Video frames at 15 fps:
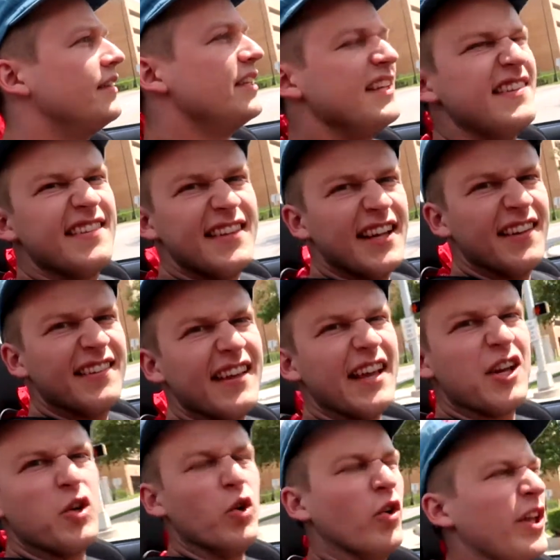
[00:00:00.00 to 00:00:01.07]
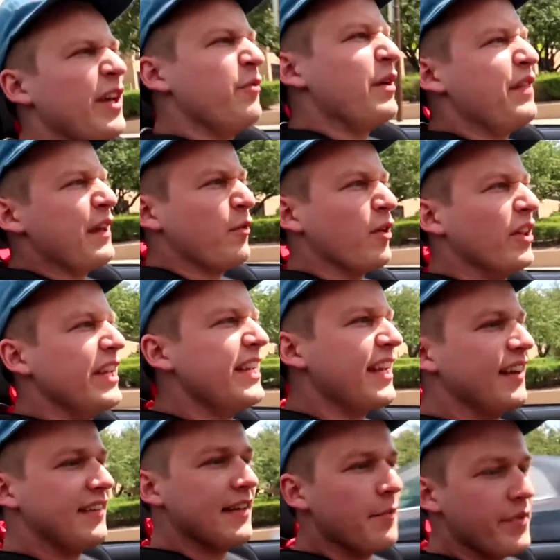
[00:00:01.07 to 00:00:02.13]
It stinks like coolant. We think we're
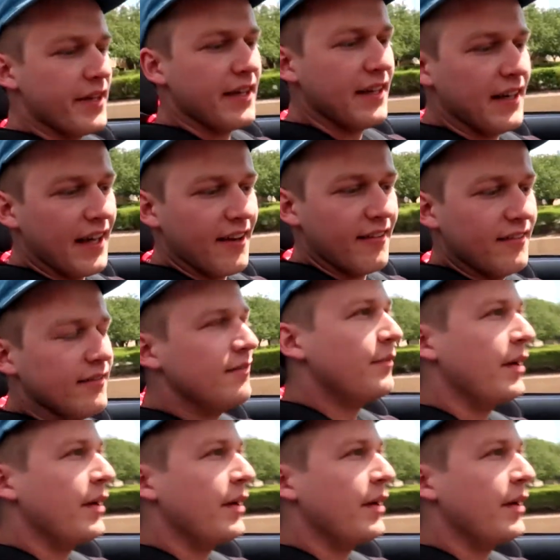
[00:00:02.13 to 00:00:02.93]
leaking something. I don't.